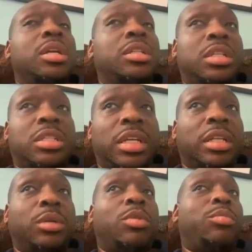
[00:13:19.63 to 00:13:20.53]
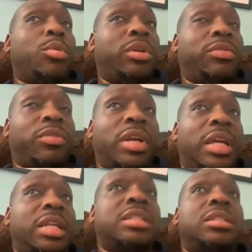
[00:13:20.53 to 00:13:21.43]
to dealing with
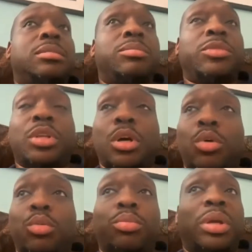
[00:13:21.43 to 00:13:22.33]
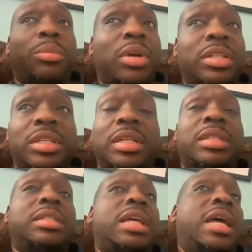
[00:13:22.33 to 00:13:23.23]
boyfriends, being pressured into
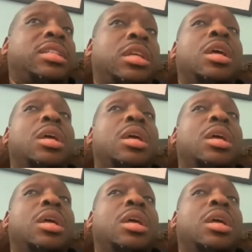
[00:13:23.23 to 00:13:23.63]
sex,